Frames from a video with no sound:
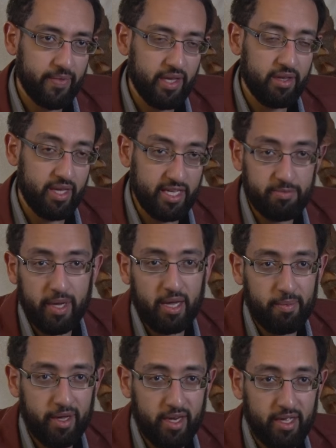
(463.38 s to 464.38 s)
That's
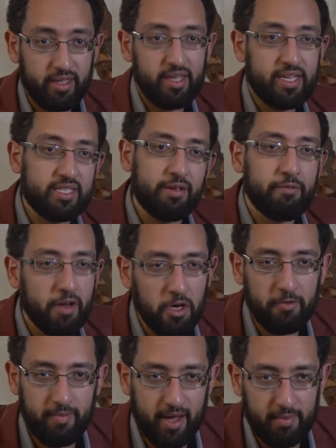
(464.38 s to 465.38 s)
backbiting. That's the fiqh
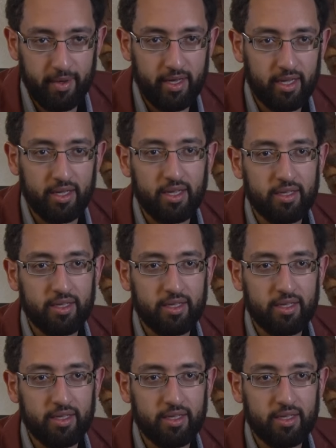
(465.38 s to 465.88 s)
of backbiting.